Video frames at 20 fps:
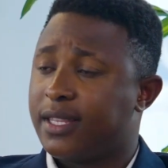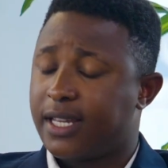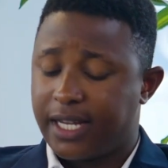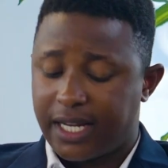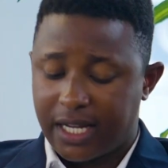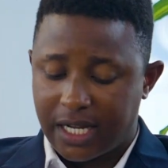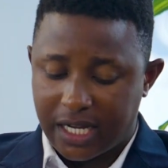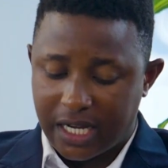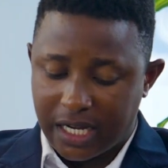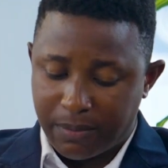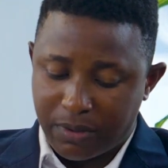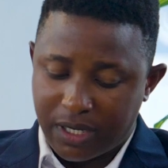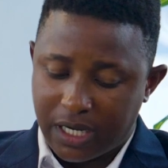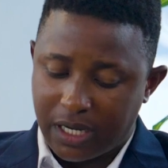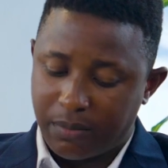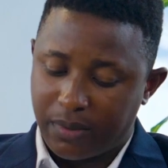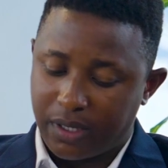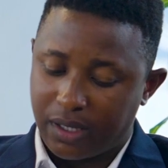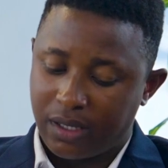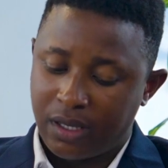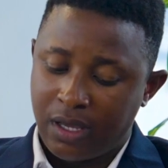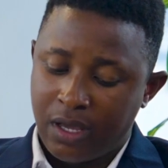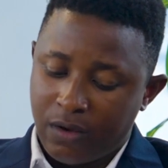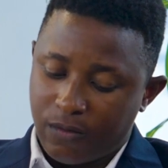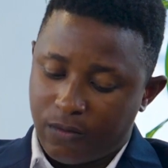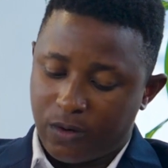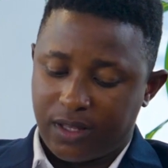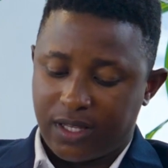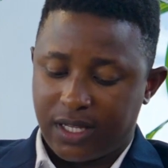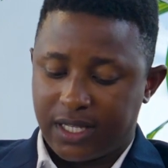that are upcoming
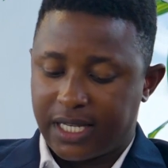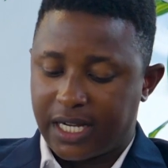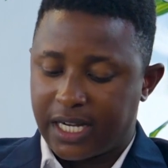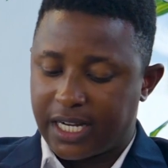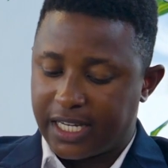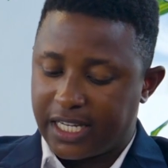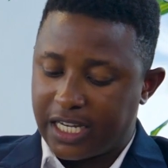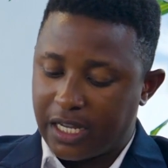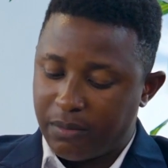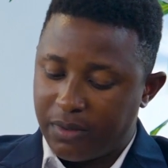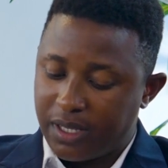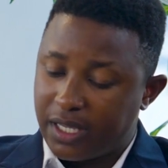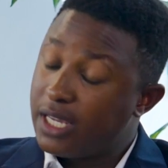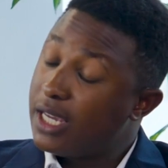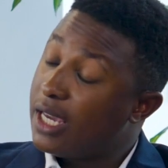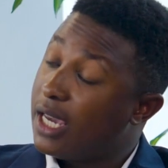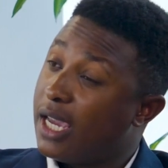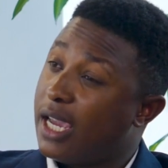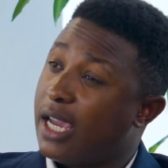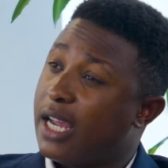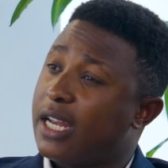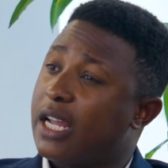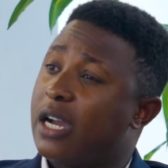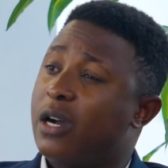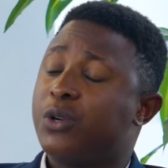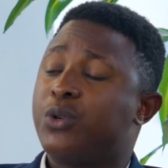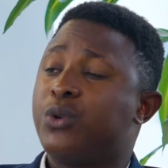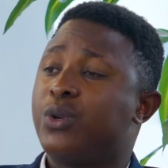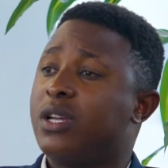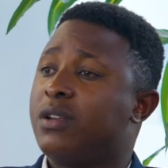for this academic year, and
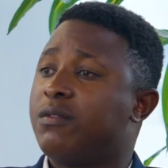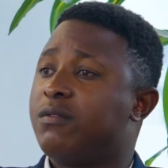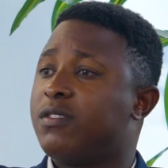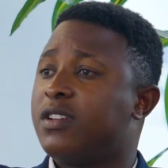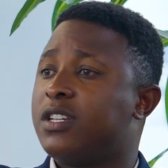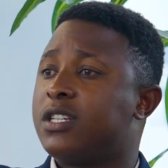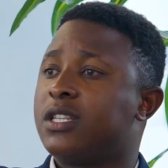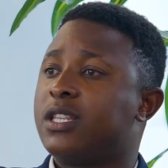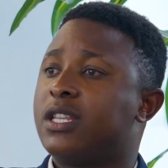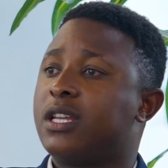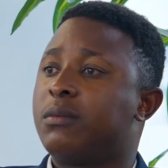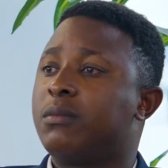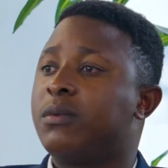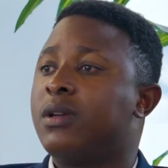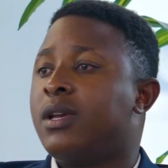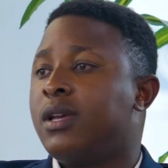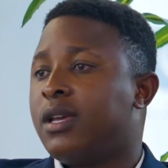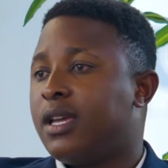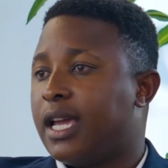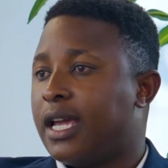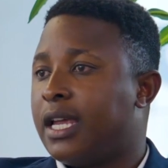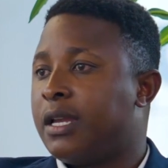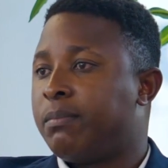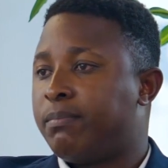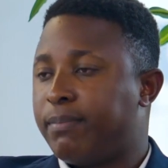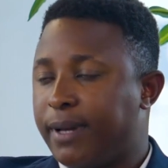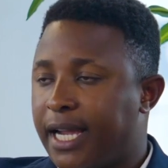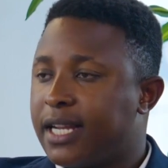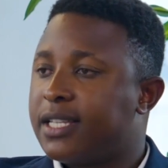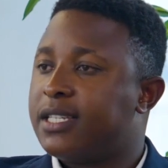how do you envision them
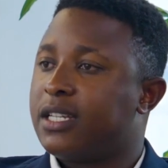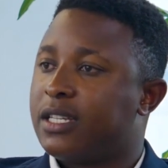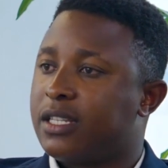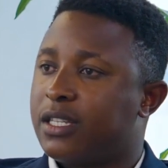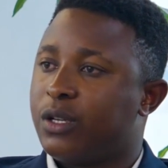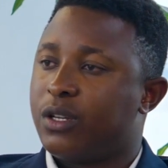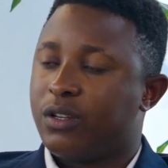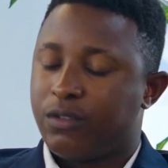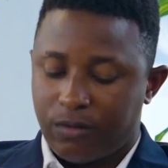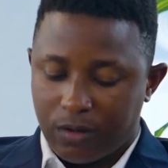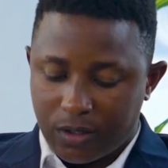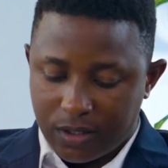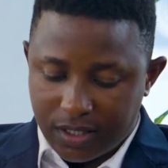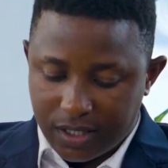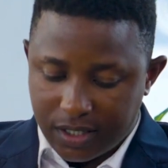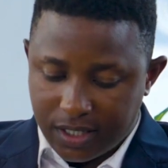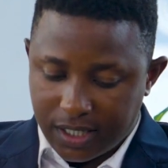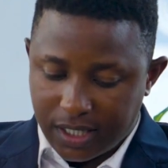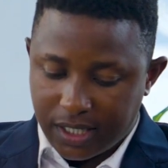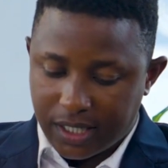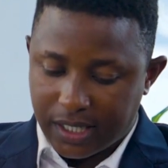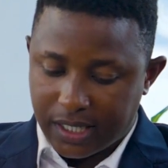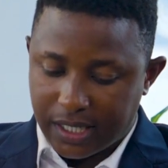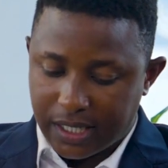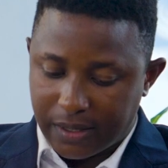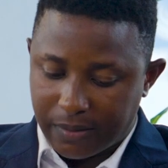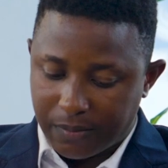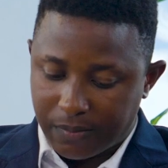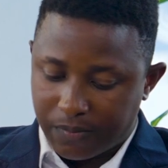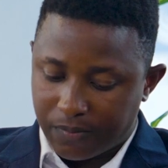impacting the University
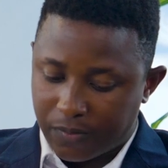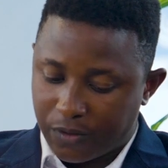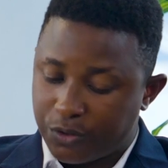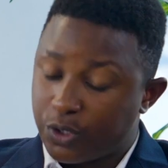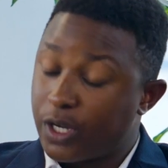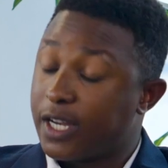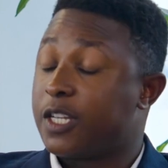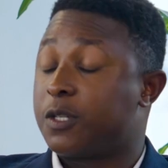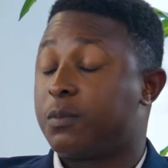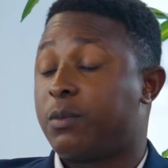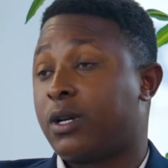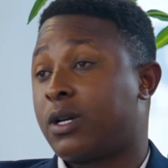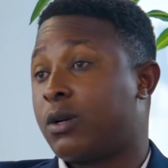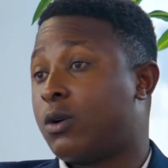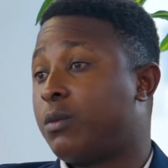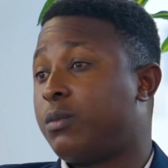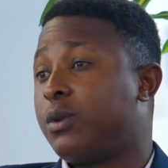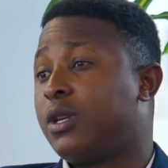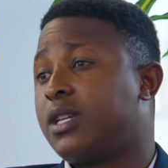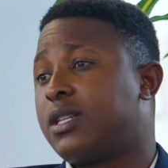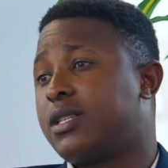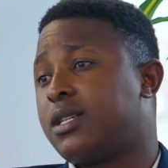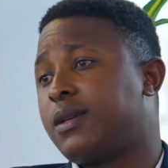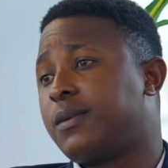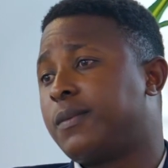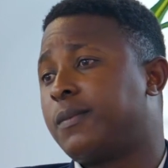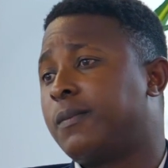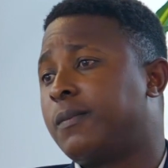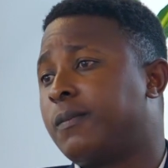of Johannesburg community?